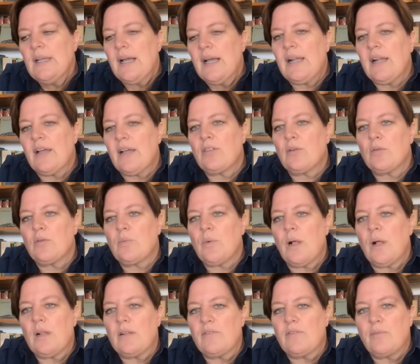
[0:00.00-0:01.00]
And I thought,
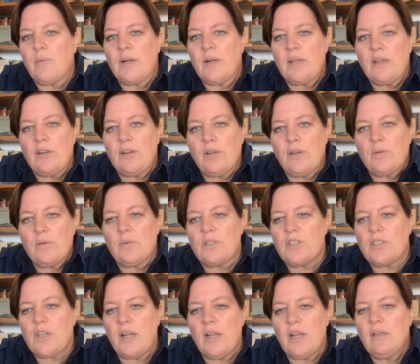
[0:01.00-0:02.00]
well, if one can do it with
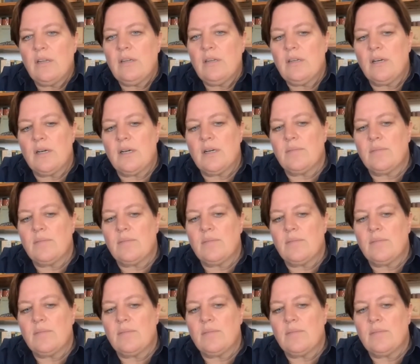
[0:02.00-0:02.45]
Chenin,